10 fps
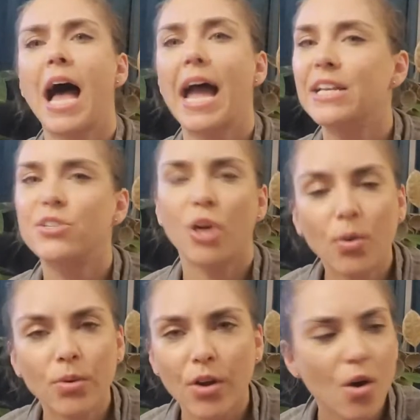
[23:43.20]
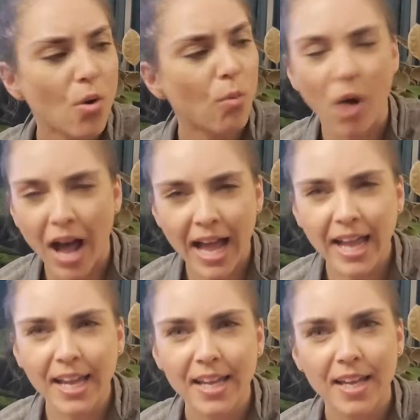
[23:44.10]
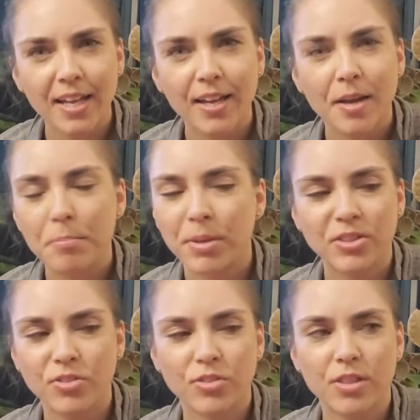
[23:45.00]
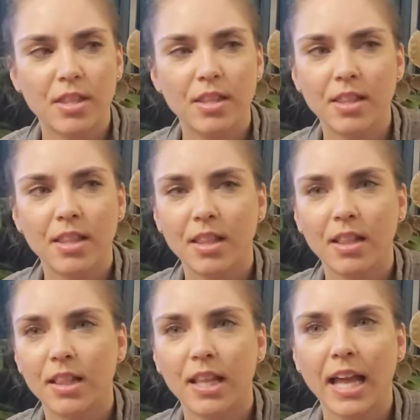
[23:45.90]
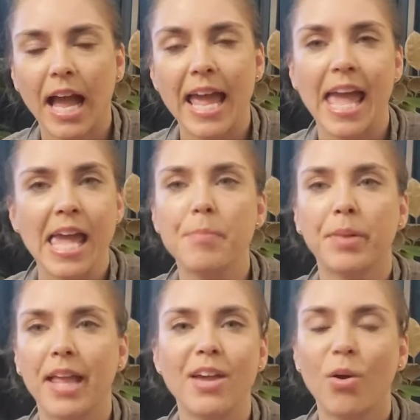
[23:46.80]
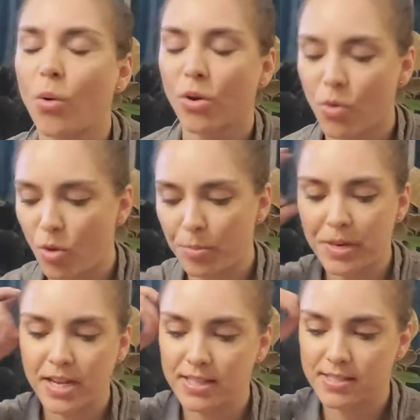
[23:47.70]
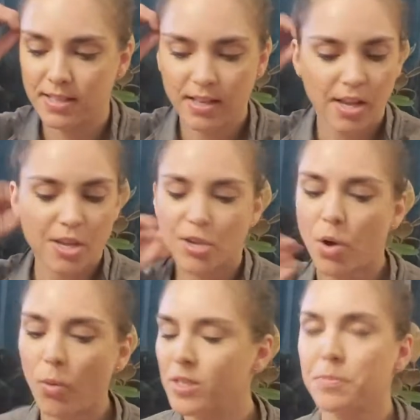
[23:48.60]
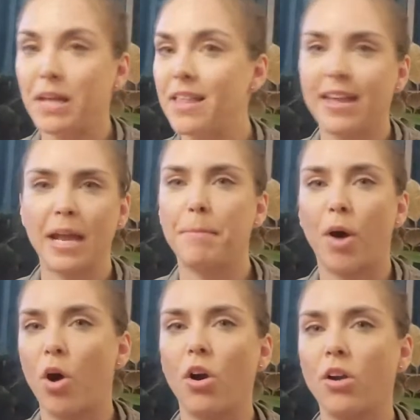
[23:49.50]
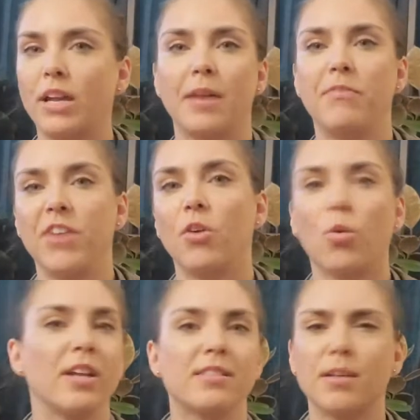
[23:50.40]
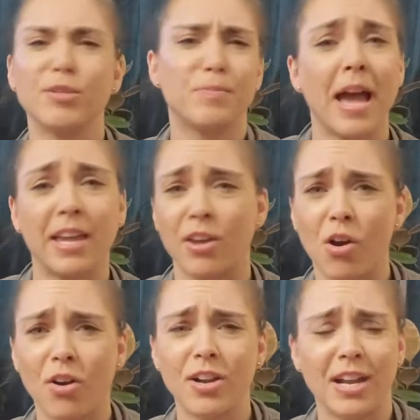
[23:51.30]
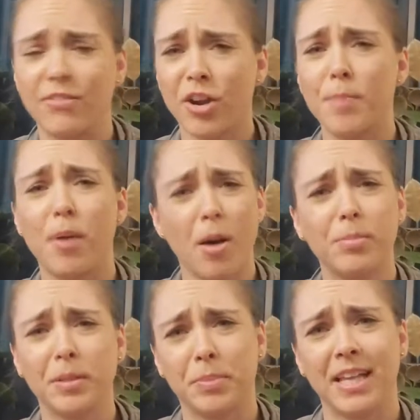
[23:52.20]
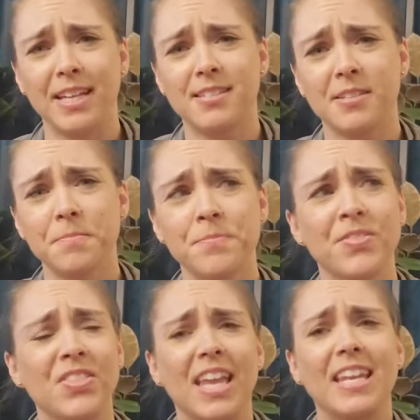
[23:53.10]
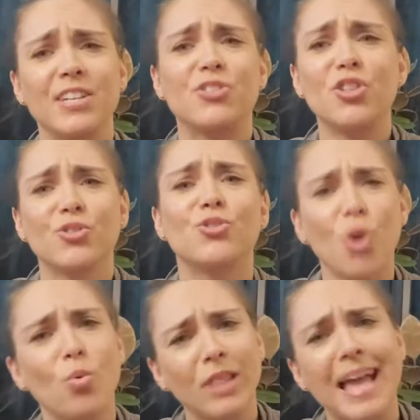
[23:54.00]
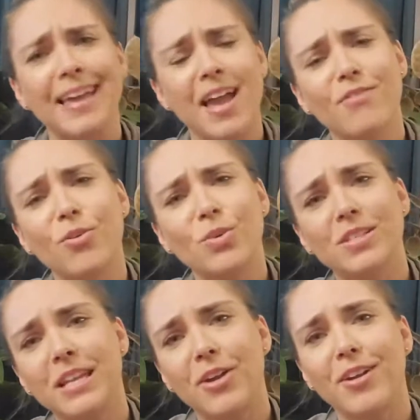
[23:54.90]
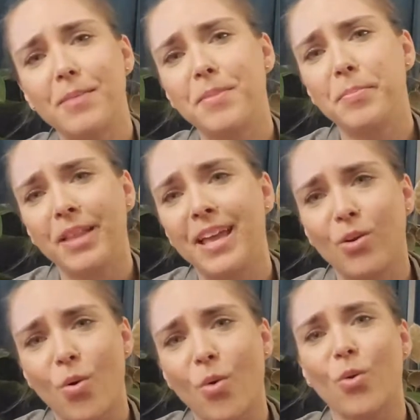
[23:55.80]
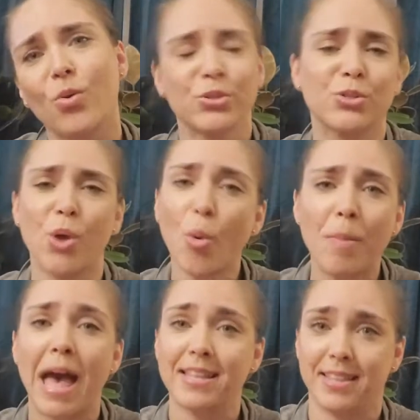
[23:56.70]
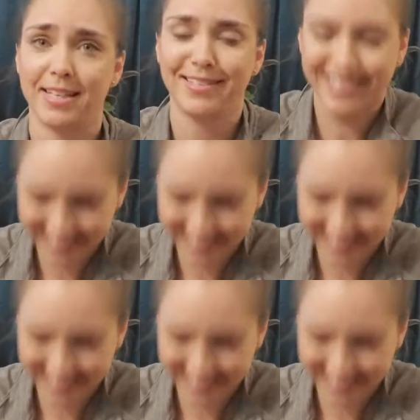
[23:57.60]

don't know why, but like I hate playing cornhole because you always play like at a bar, like or in someone's backyard at a very public place. And I just don't like everyone staring at me playing cornhole so badly.